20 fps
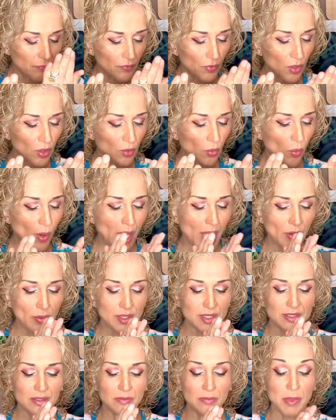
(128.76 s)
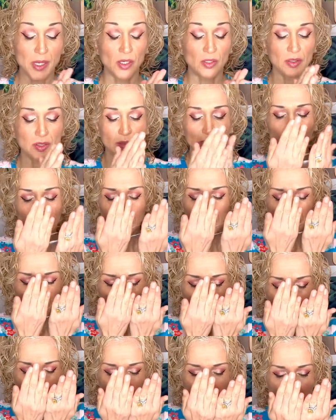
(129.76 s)
wow, it smells
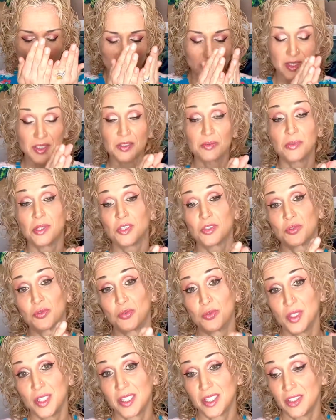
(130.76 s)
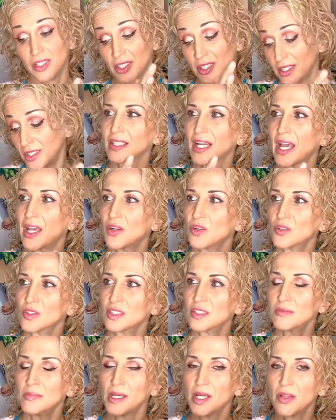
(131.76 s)
really good. I don't
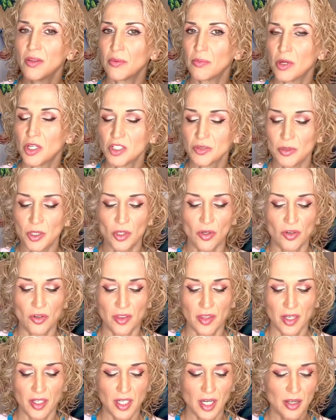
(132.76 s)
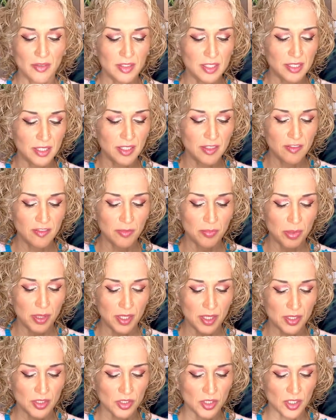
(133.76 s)
smell the marshmallow or the agave leaf, but
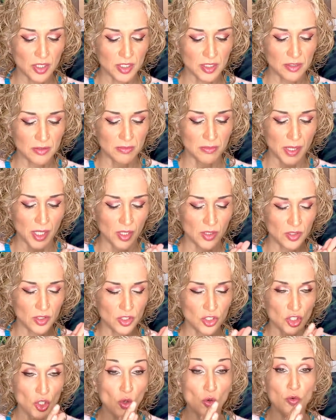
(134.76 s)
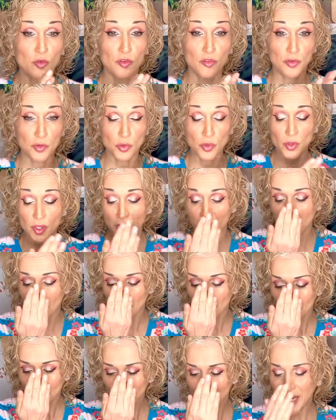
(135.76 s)
it just smells so fruity.
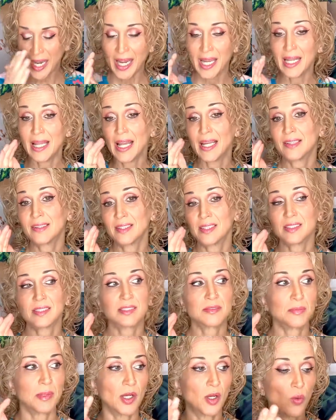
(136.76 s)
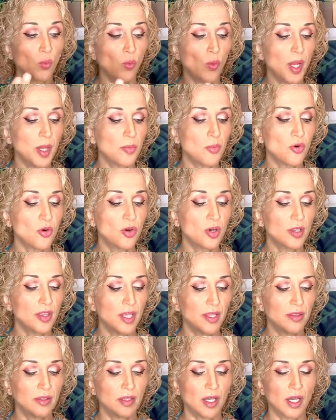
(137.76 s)
I like this smell way more
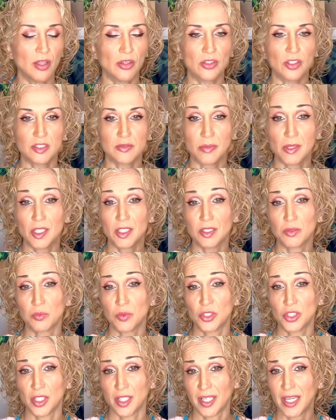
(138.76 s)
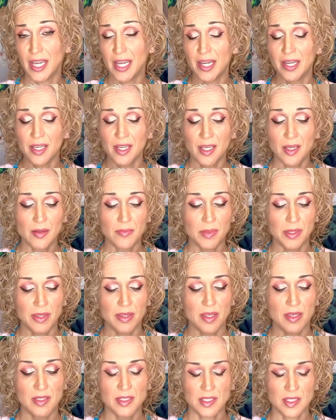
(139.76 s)
than the other smells, which are cakey, but
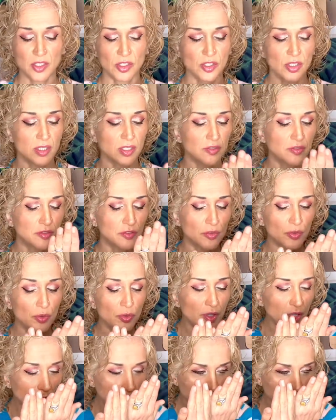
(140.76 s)
this is just fruity.